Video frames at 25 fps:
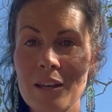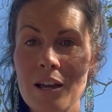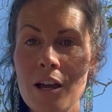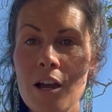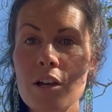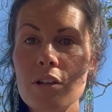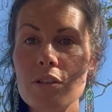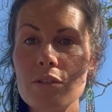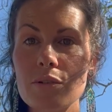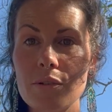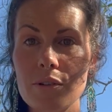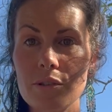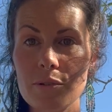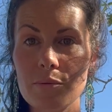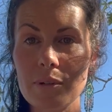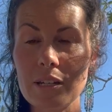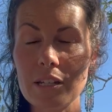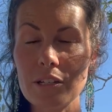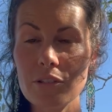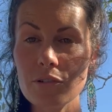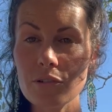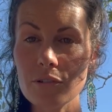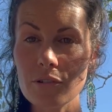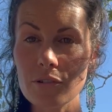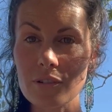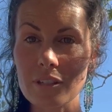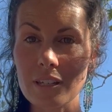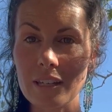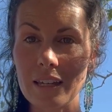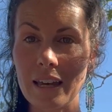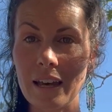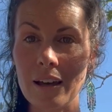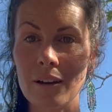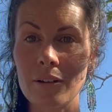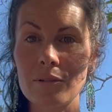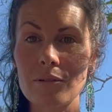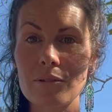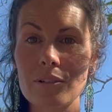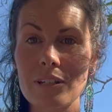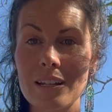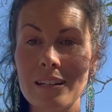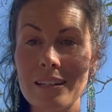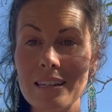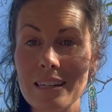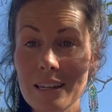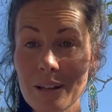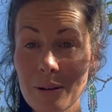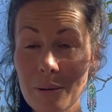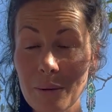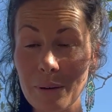So as we introduce a count, an
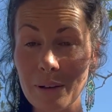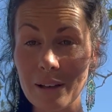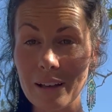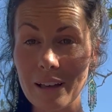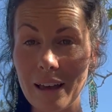equal